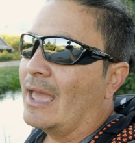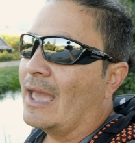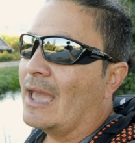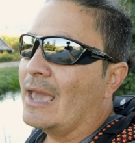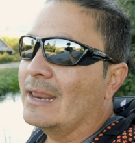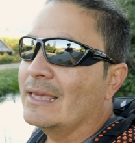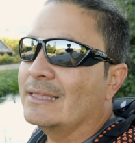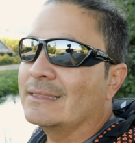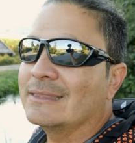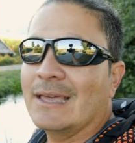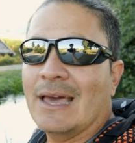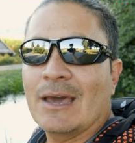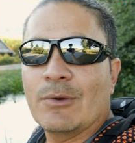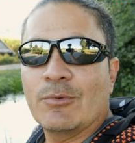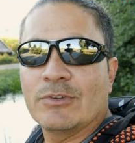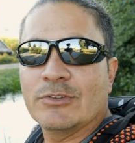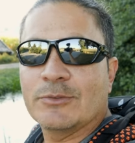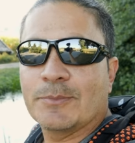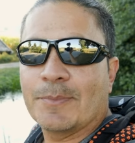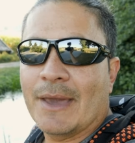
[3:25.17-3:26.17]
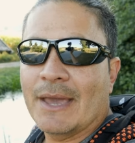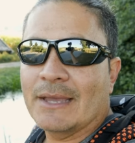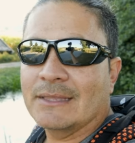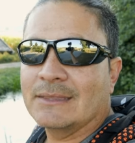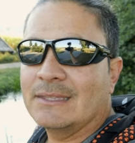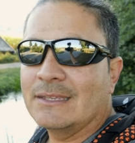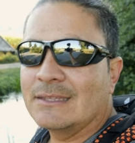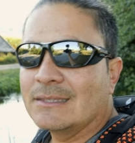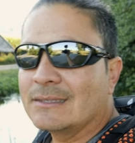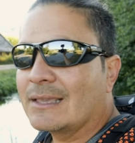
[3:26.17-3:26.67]
And in that
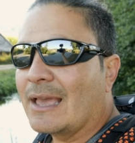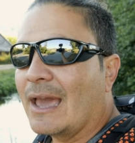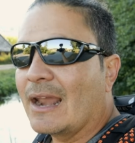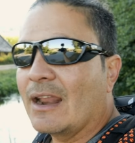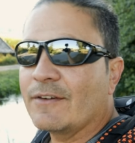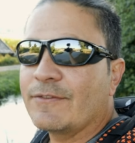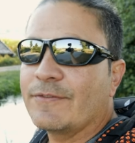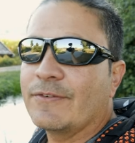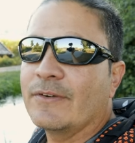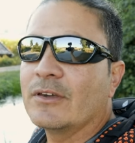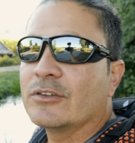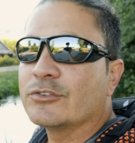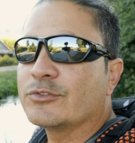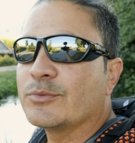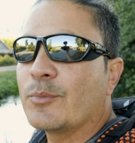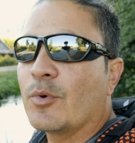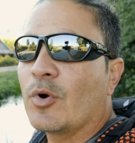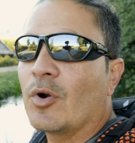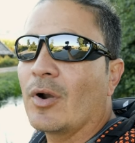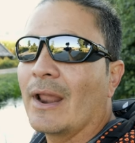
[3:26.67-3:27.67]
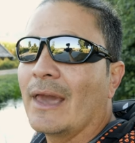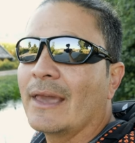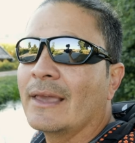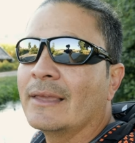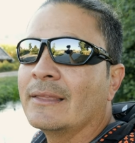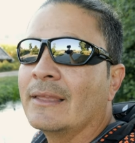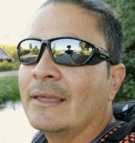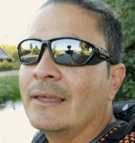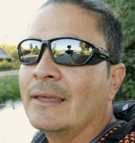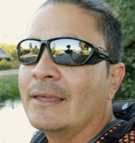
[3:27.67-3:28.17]
respect, this kind of feels more
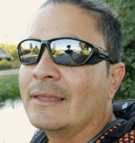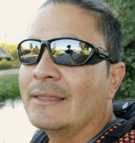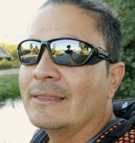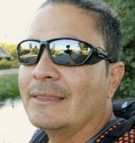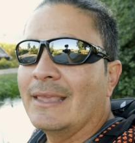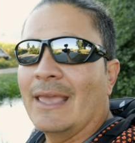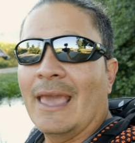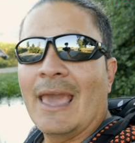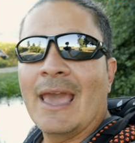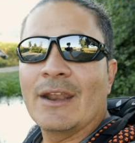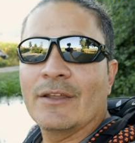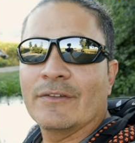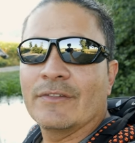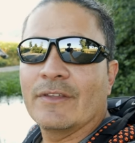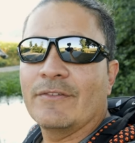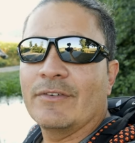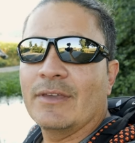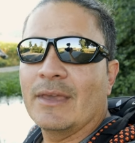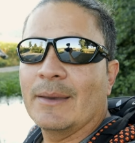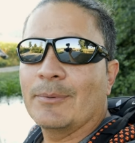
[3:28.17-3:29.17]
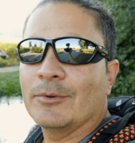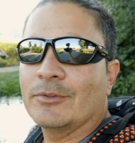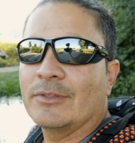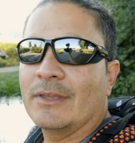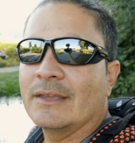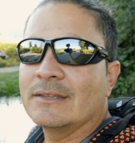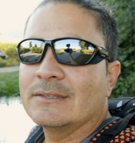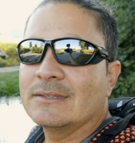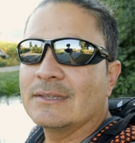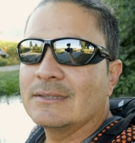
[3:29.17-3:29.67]
like the end of the Via
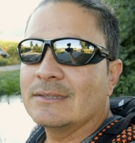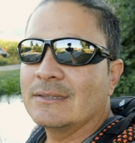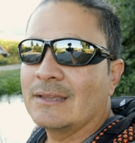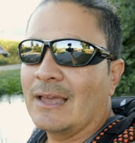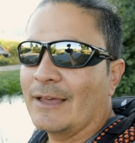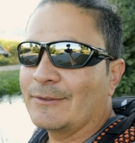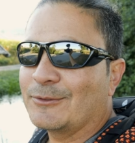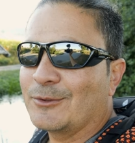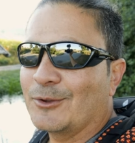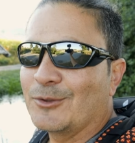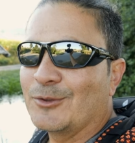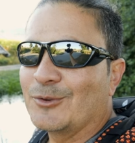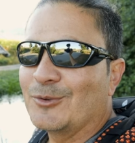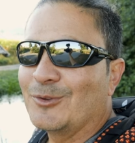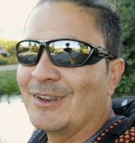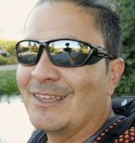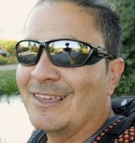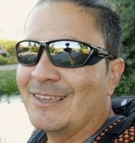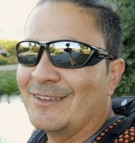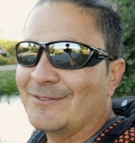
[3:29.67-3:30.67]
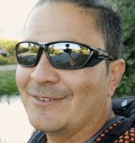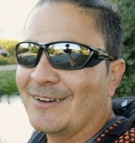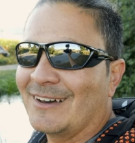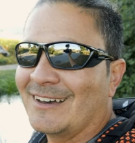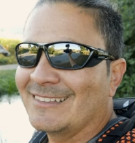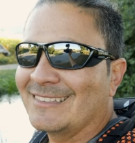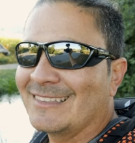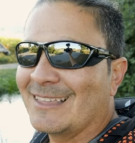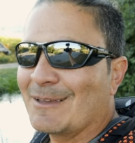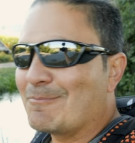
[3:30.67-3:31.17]
Podiensis, after you leave
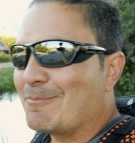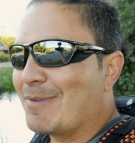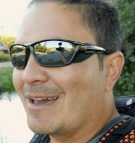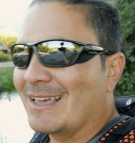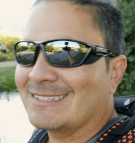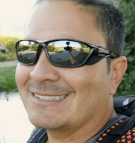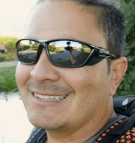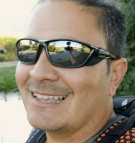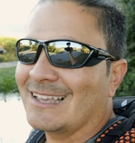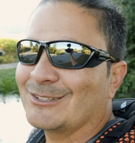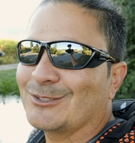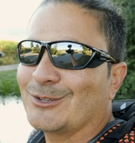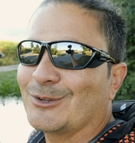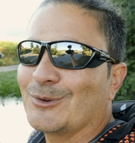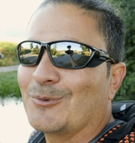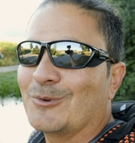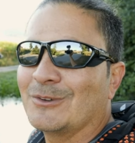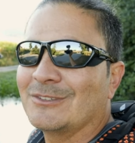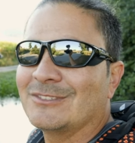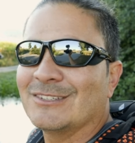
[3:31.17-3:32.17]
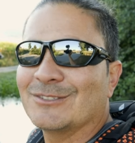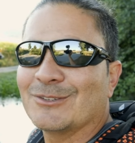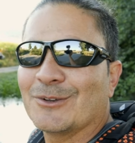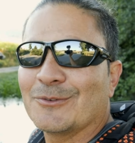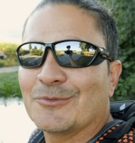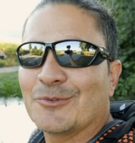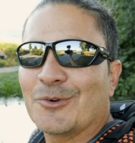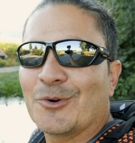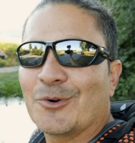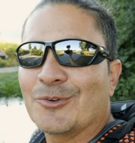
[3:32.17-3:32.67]
the best section, which is,
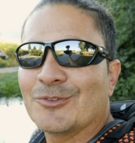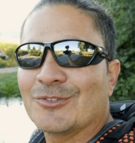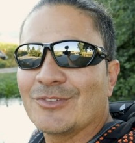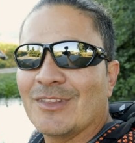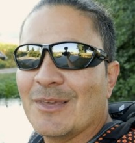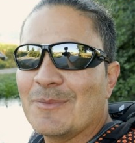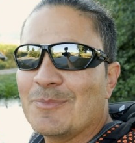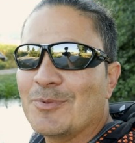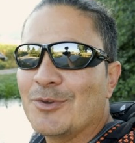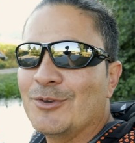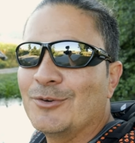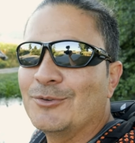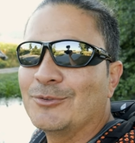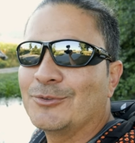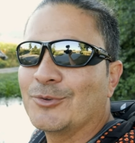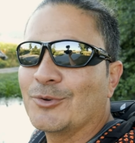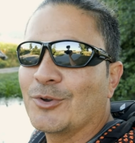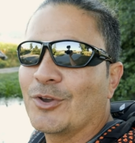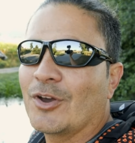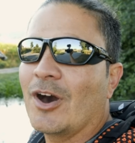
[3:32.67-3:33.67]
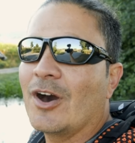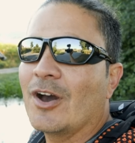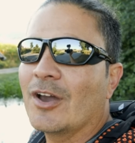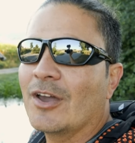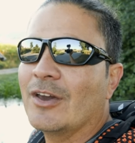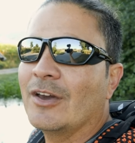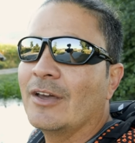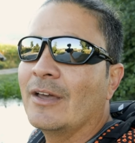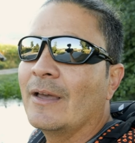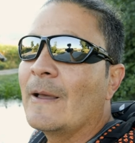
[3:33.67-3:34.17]
of course, Le Puy to
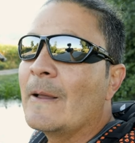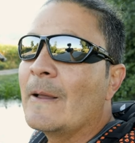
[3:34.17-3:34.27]
Conques.